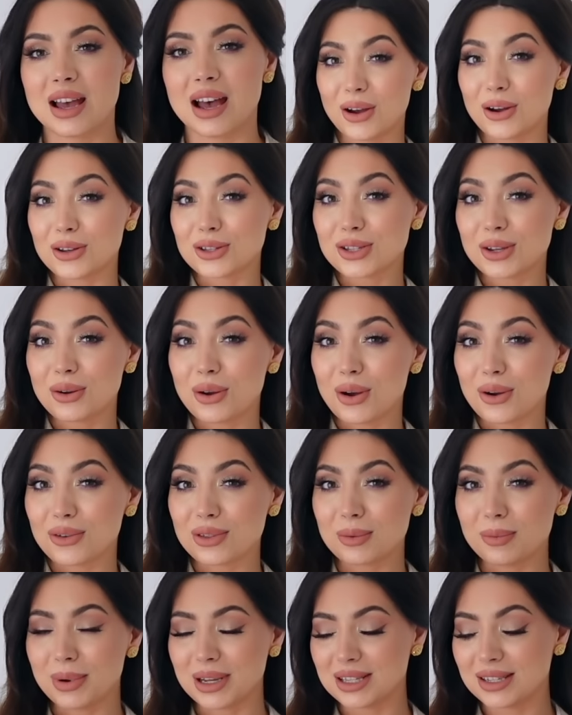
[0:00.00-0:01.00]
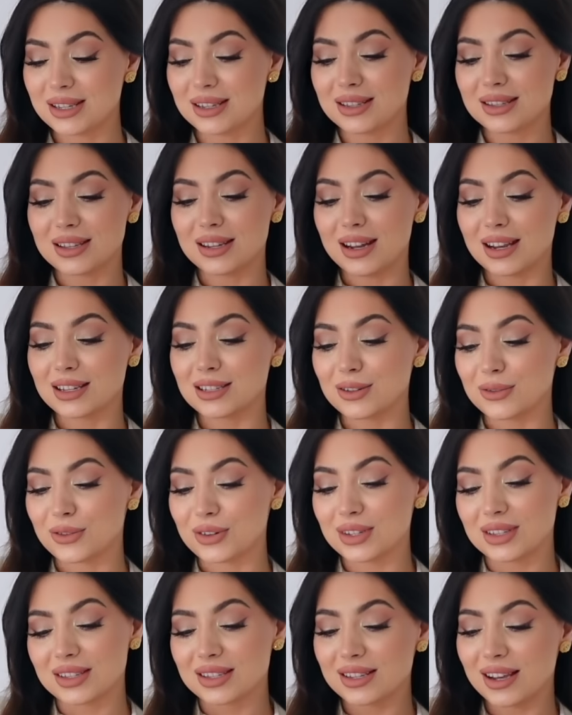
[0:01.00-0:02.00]
also all the buttons are like
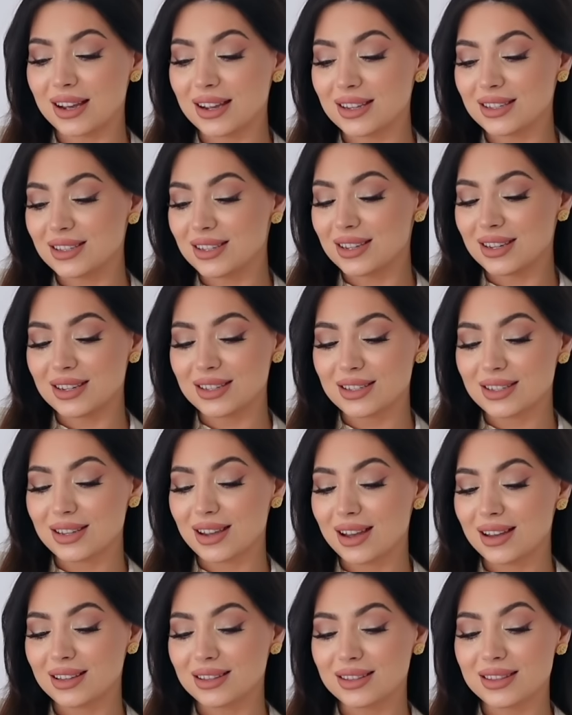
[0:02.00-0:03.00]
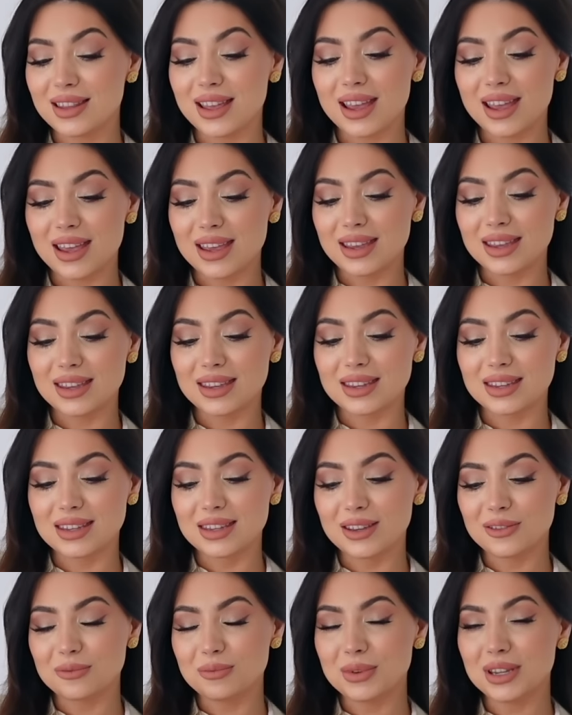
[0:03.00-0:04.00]
different sizes and they
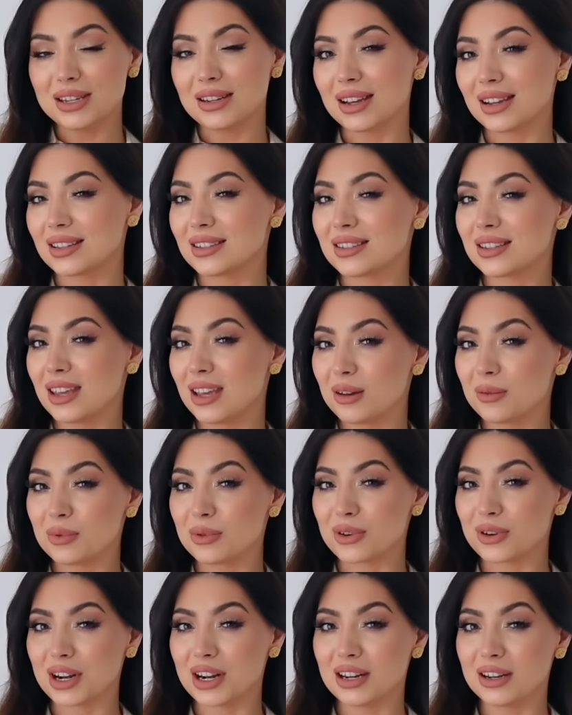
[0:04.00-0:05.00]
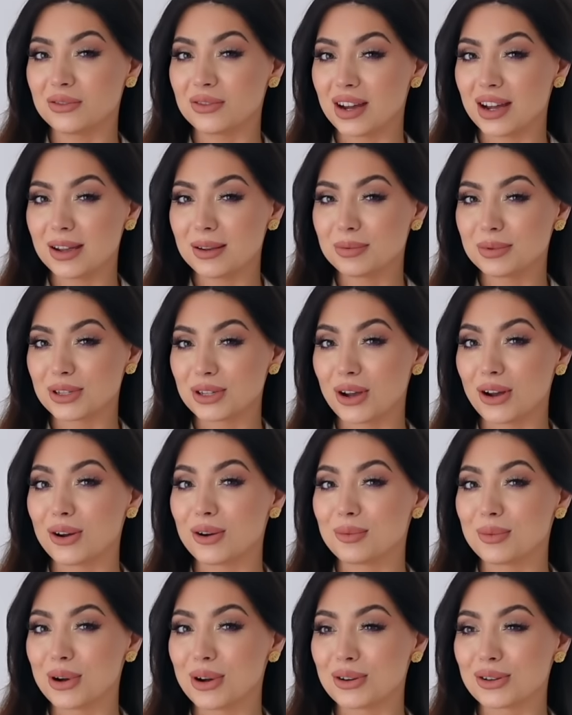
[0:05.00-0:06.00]
give me like Schiaparelli vibes
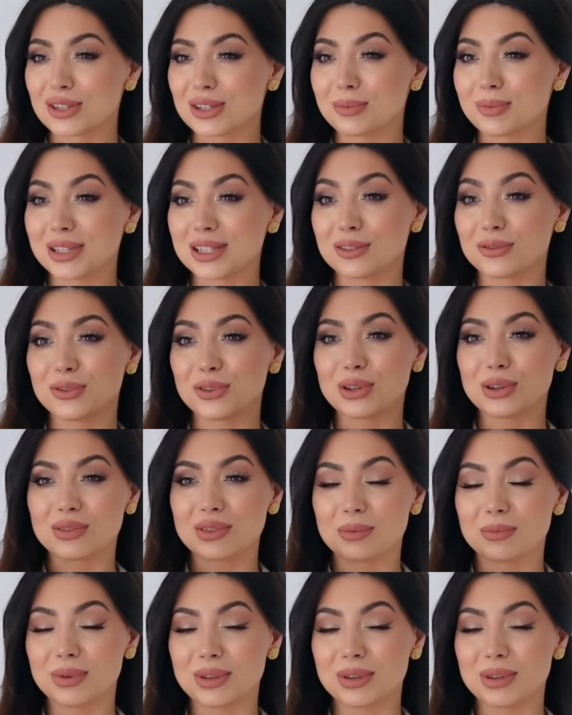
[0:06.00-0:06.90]
almost but a few of the